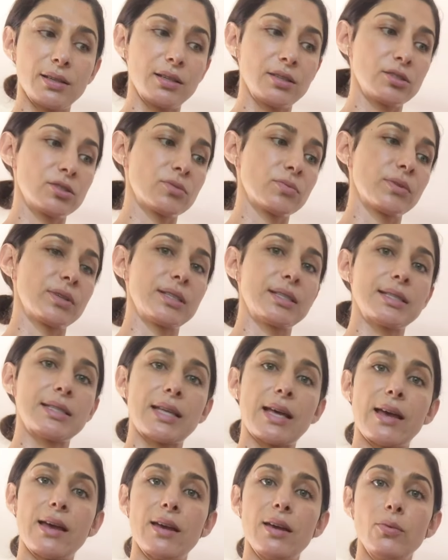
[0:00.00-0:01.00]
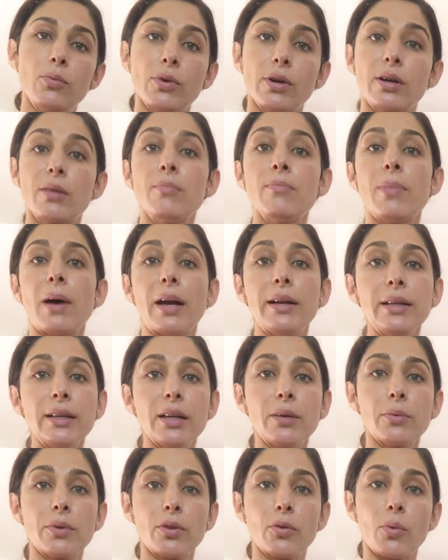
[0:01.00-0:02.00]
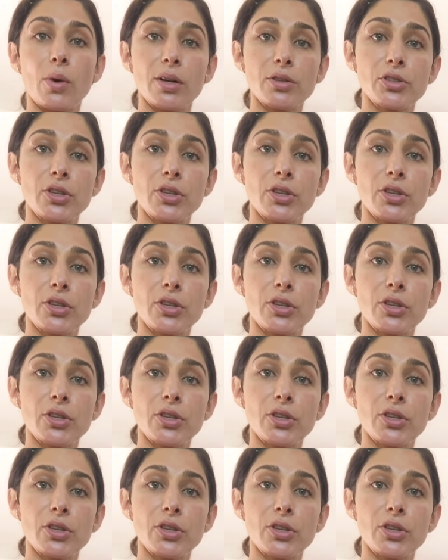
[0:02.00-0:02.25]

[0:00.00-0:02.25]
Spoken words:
I just want to say we're combining it with gua